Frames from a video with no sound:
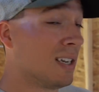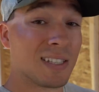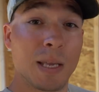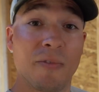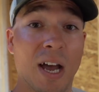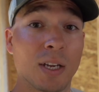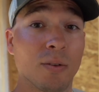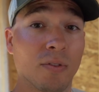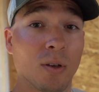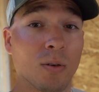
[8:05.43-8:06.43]
Same
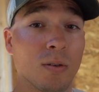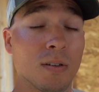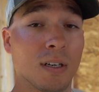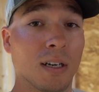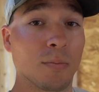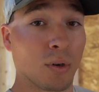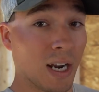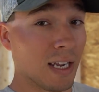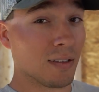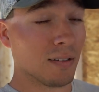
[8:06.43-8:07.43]
VacuFlow
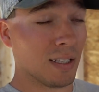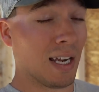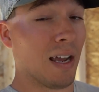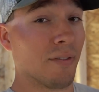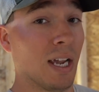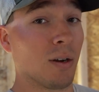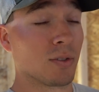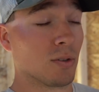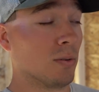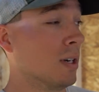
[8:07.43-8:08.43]
brand that I have now,
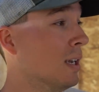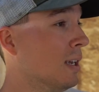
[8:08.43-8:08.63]
so